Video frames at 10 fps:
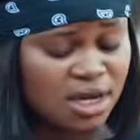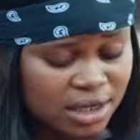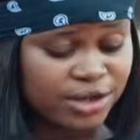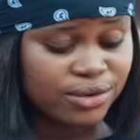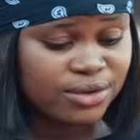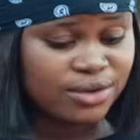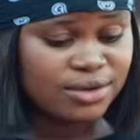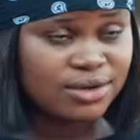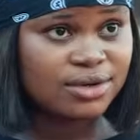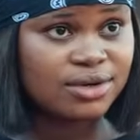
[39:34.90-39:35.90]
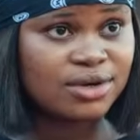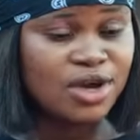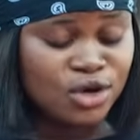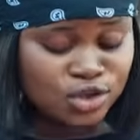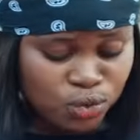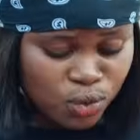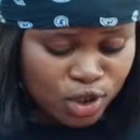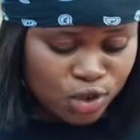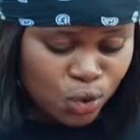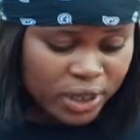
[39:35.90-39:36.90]
Anayo, you are
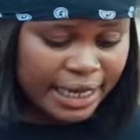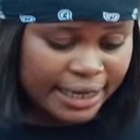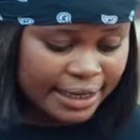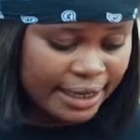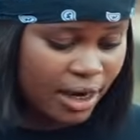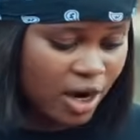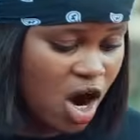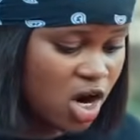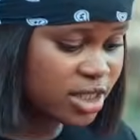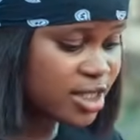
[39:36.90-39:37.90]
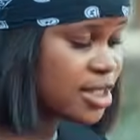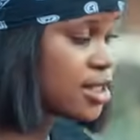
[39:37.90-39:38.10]
looking at